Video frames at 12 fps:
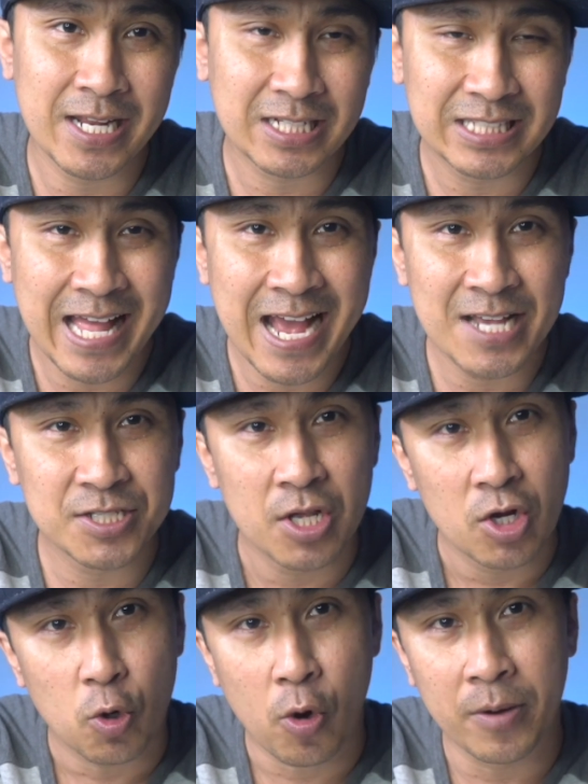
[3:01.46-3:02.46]
a class
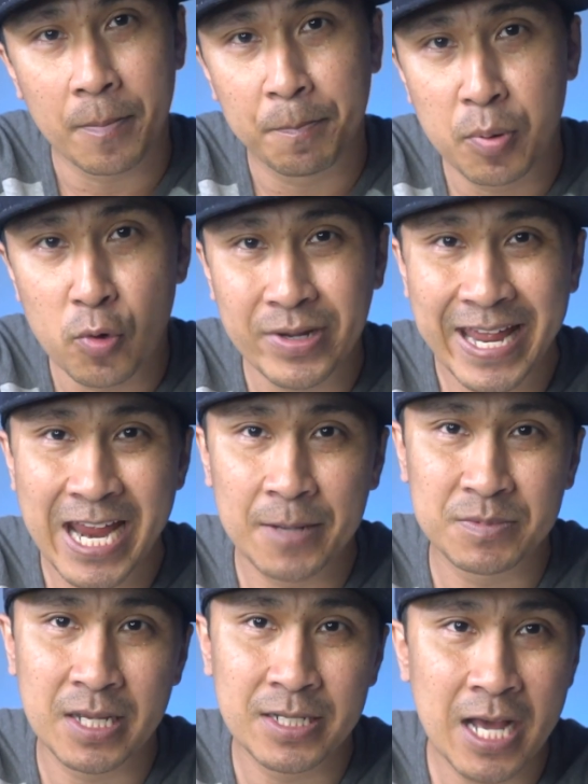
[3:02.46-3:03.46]
or in boot
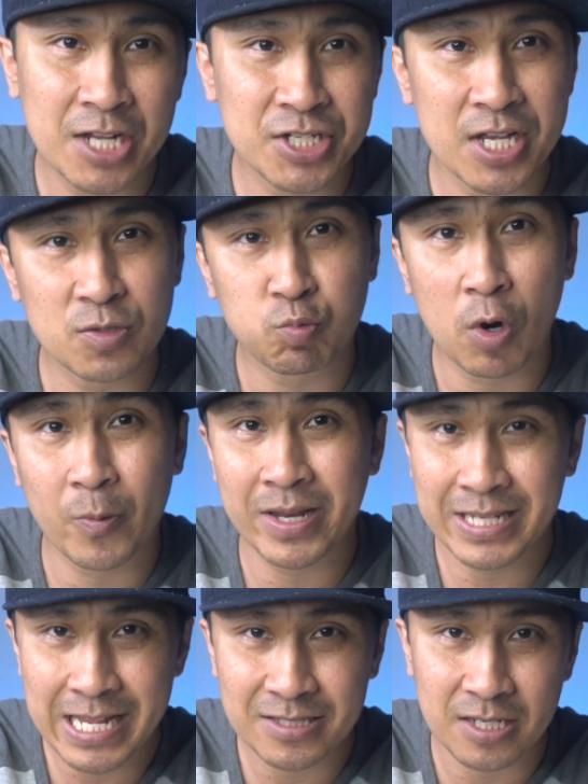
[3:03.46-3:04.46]
camp to nudge us where we
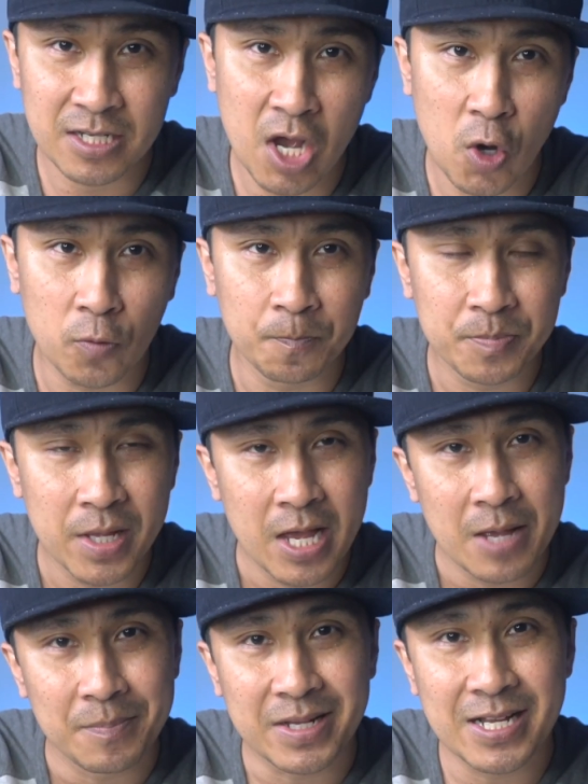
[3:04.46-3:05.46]
need to go.
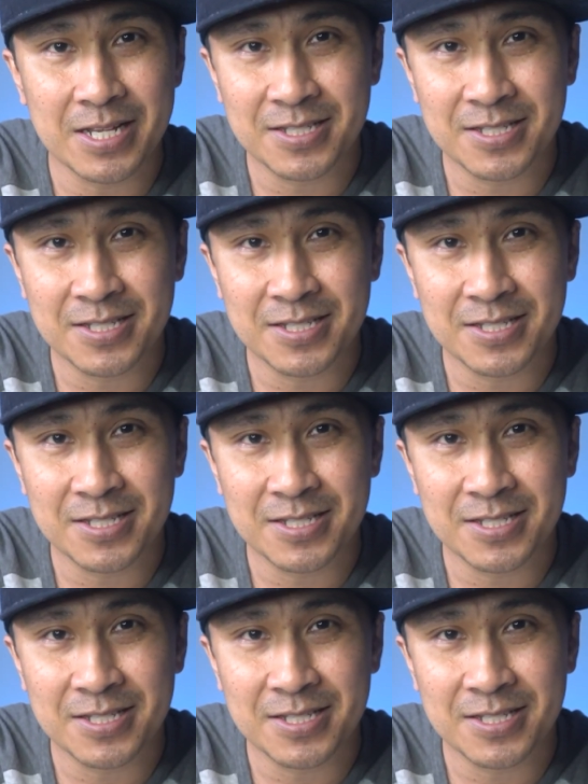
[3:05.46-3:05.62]
Because